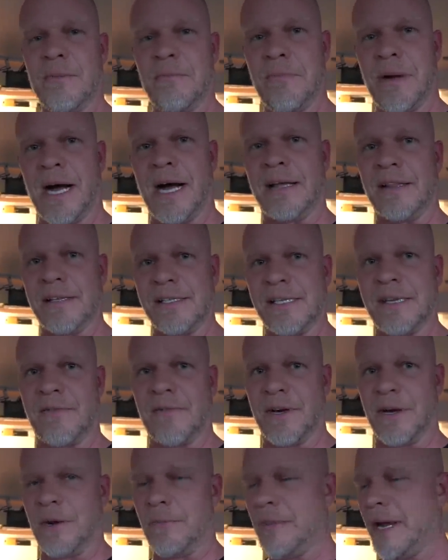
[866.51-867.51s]
by the
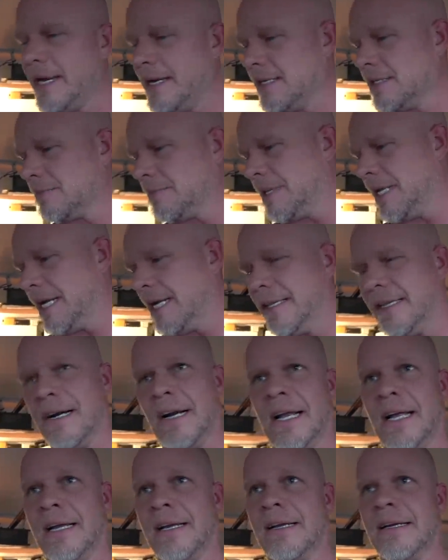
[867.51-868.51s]
seven year maintenance plan? They're
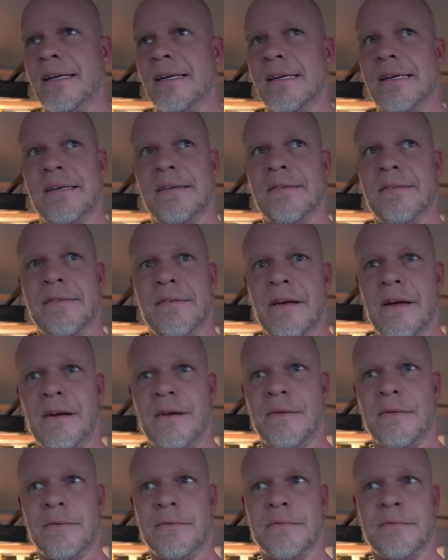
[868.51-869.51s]
like, uh,
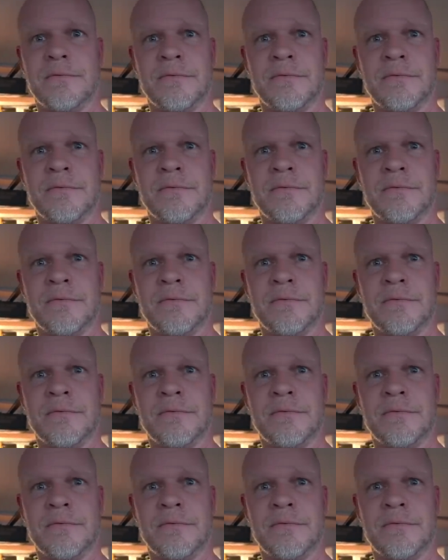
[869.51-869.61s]
no.